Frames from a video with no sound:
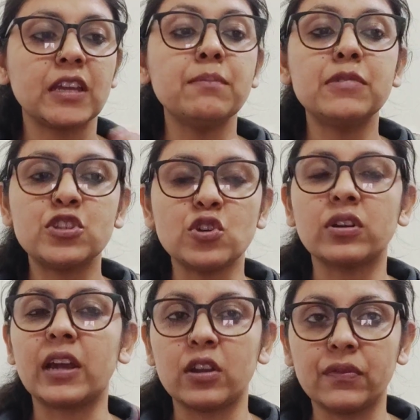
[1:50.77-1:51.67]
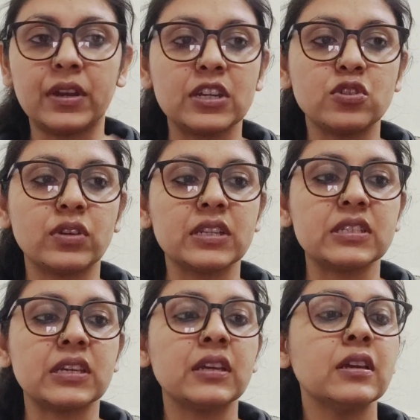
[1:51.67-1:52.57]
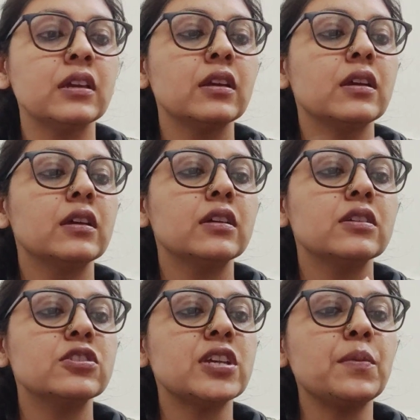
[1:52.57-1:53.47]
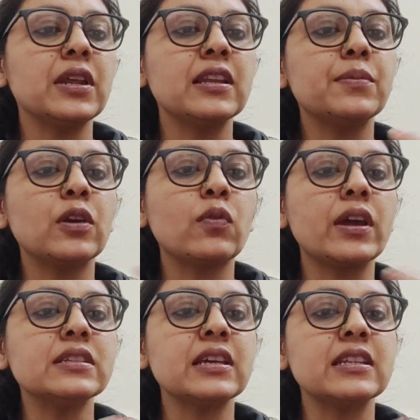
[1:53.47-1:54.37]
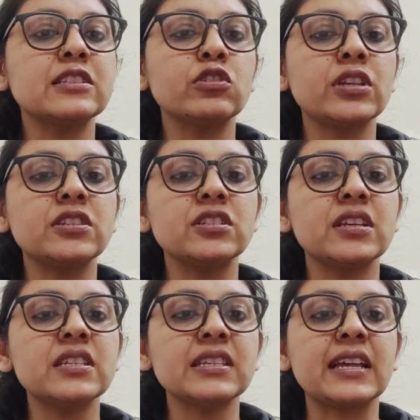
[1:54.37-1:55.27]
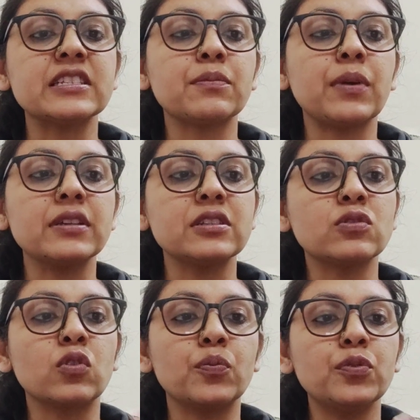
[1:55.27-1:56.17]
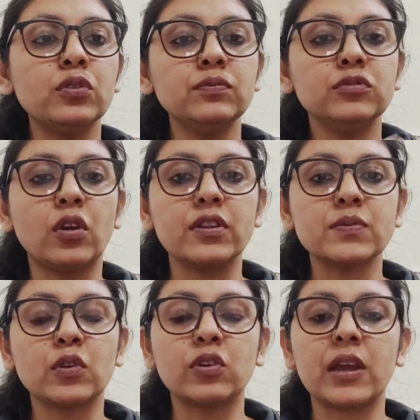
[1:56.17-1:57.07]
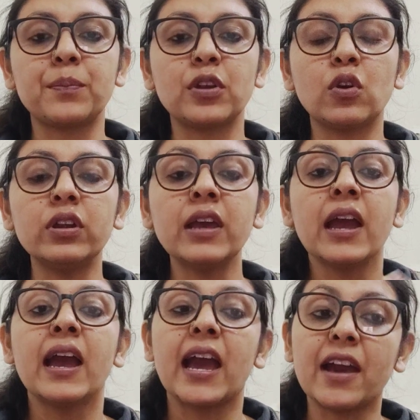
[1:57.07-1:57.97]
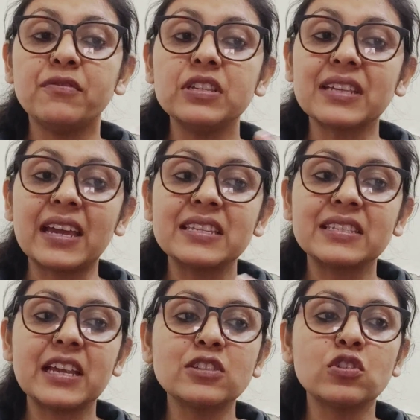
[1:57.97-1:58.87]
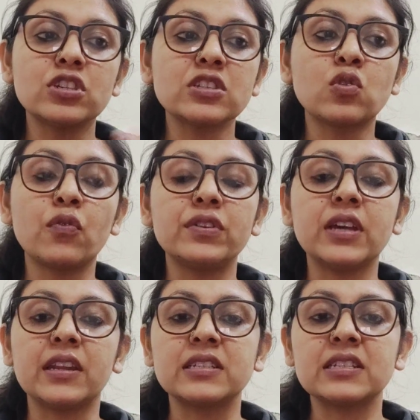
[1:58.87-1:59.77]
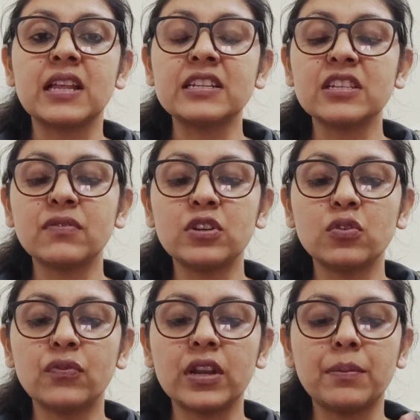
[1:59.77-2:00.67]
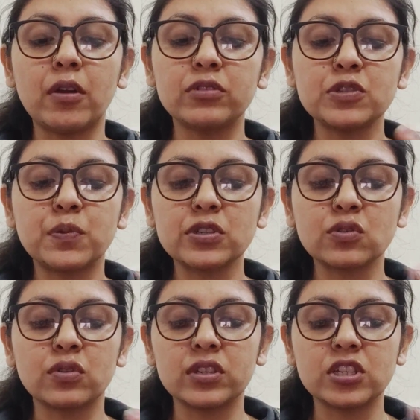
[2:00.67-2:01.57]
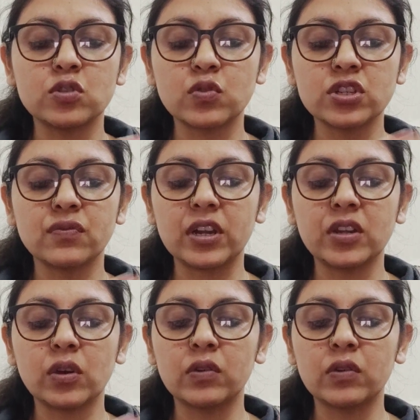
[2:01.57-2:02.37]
Immature kind of energy, you can say. Gemini, Libra, Aquarius, Aries, Leo, Sagittarius, Cancer, Pisces, Scorpio, Taurus, Virgo, Capricorn. Every sign is there, so just go with the energies. Let's see, what do you feel about this person or the situation right now,